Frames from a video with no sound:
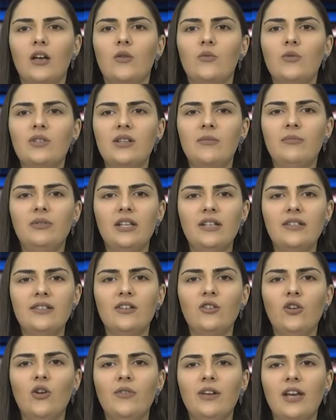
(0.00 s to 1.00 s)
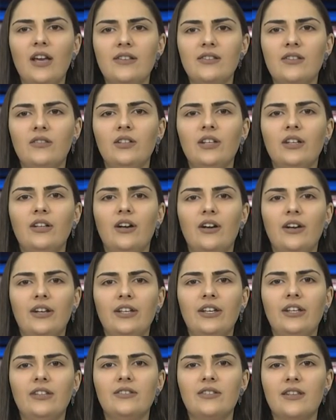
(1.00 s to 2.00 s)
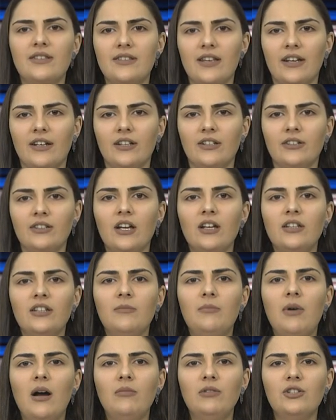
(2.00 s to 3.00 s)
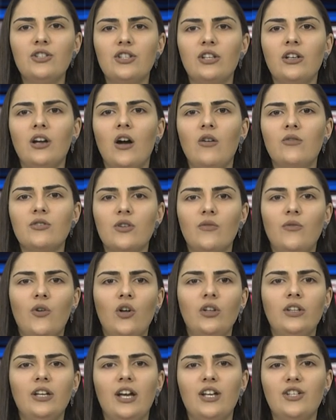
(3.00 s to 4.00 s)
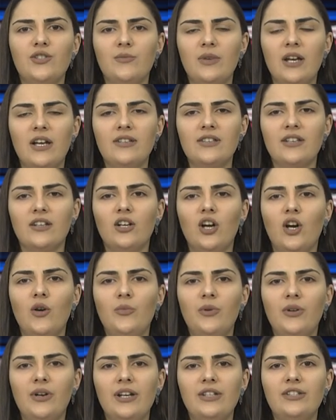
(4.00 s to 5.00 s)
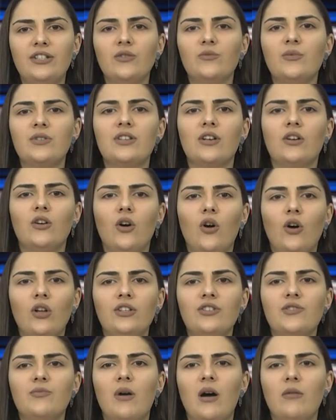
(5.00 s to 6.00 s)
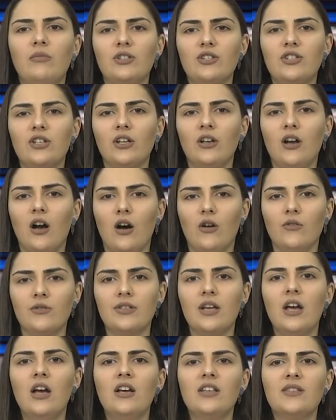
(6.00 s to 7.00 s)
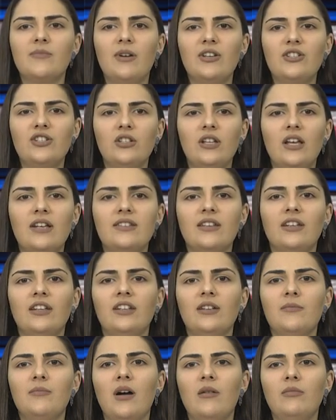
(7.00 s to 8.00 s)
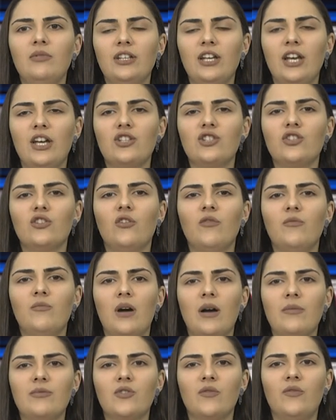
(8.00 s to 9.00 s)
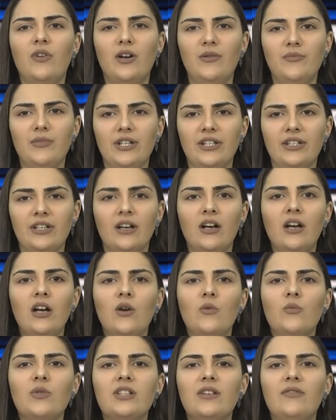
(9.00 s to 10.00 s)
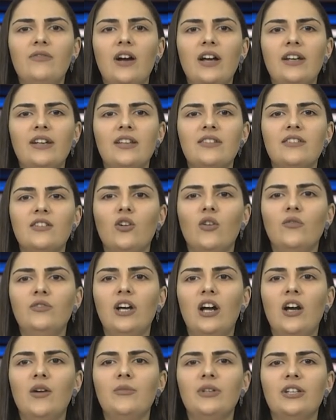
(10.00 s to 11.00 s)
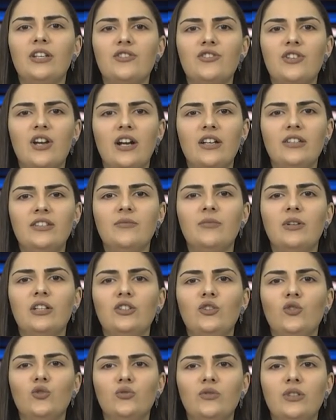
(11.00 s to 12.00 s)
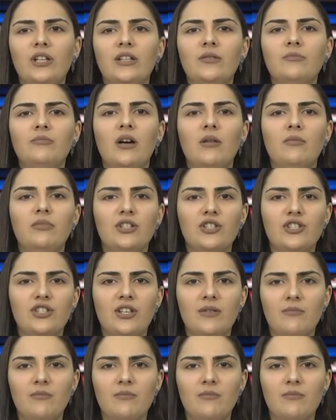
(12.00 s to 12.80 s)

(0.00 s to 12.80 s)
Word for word: With the blessing of Catholic Karekin the Second, the publishing house of Holy Etchmiadzin cooperating with the Polish publishing house, specializing in the publication of maps of Armenia, with the financing of the Armenian Charitable Union published